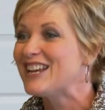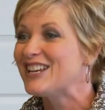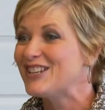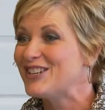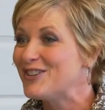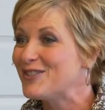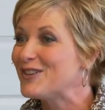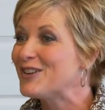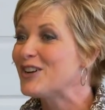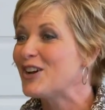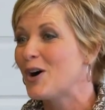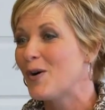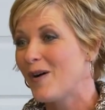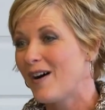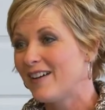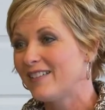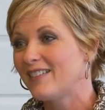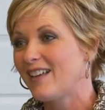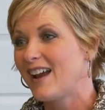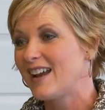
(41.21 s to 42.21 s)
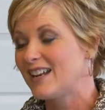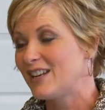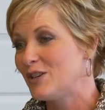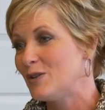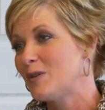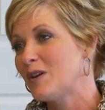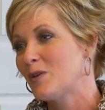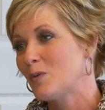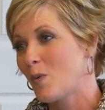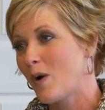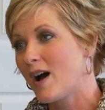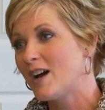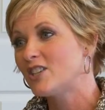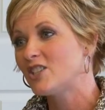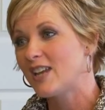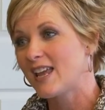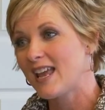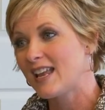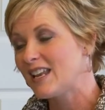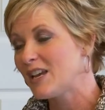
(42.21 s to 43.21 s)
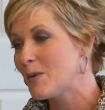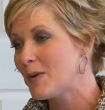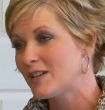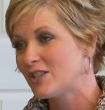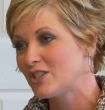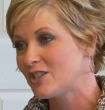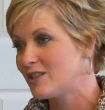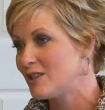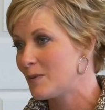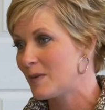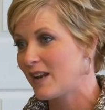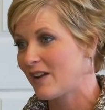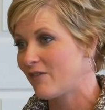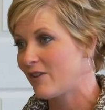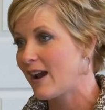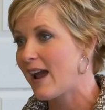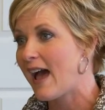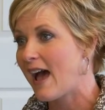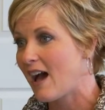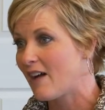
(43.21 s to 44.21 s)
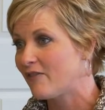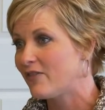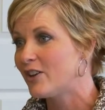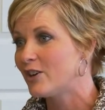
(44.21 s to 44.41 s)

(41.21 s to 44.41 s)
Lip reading: You can go online and you can watch any question you would ever have.